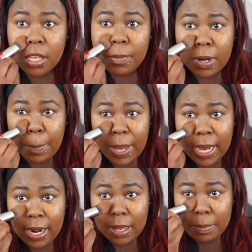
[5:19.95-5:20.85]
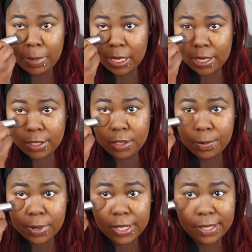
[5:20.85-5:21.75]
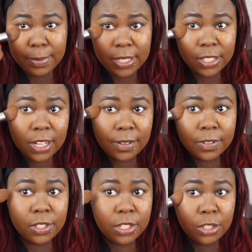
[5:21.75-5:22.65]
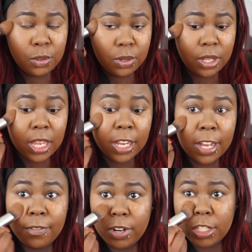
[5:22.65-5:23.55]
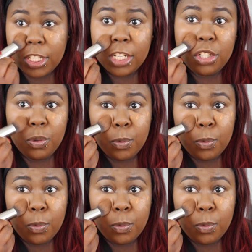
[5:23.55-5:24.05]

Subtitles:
You want to pat it because you want as much coverage as you